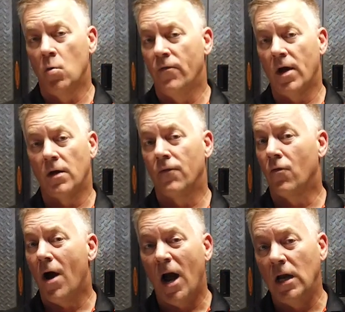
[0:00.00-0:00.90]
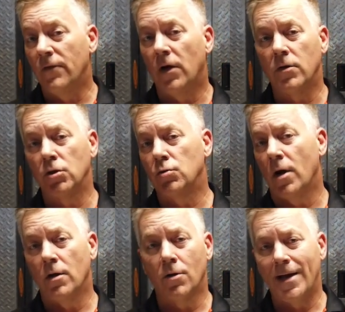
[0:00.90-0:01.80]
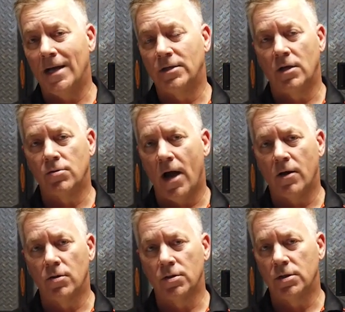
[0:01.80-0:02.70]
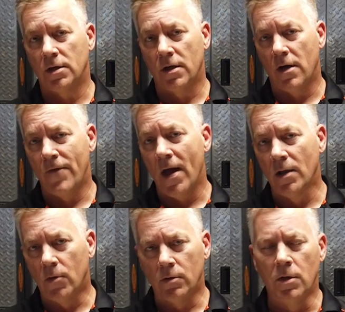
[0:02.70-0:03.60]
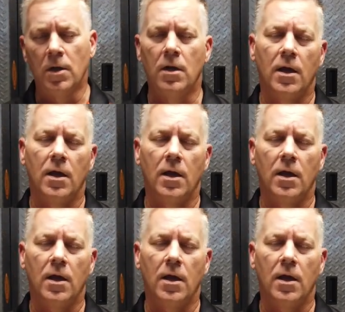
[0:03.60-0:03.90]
We've got a variety of other trailer and asset trackers uh, available,